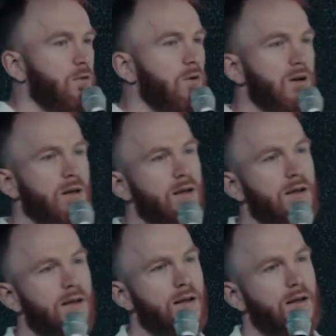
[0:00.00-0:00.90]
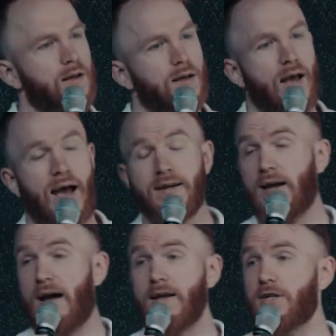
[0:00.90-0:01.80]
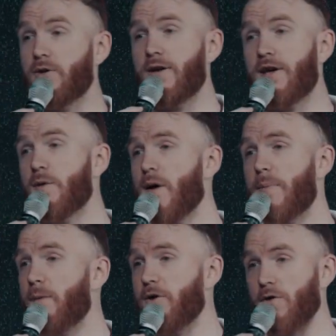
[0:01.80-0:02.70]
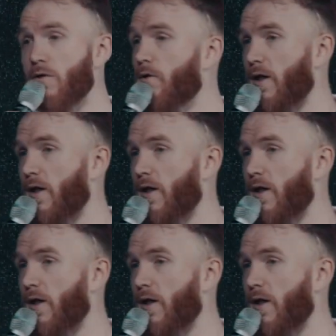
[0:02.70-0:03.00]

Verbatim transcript: Lord, I, I need you to heal my baby girl.